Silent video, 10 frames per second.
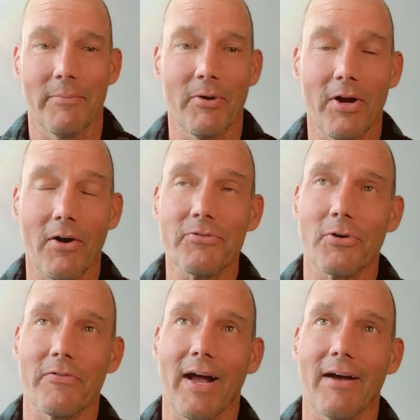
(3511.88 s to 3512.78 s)
mean, we all sort
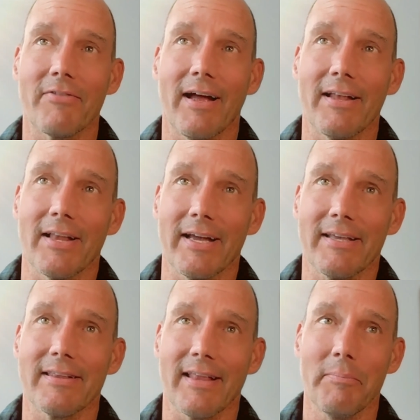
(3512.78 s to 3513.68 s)
of have that, like
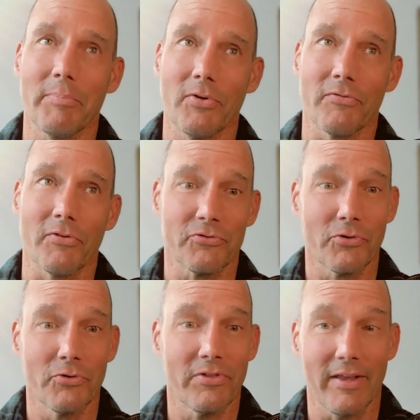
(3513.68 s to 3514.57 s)
that beautiful
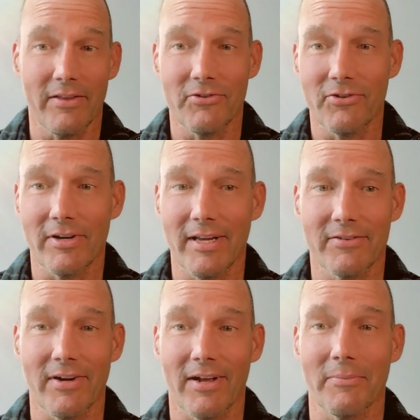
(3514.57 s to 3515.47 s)
truth that the journey, it's
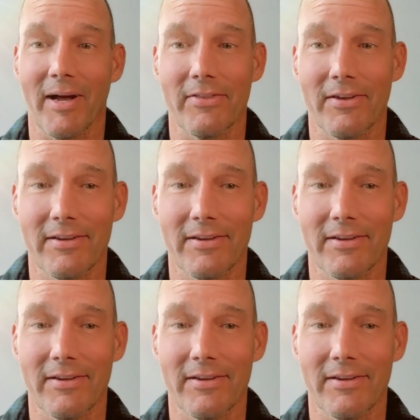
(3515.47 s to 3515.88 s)
not about the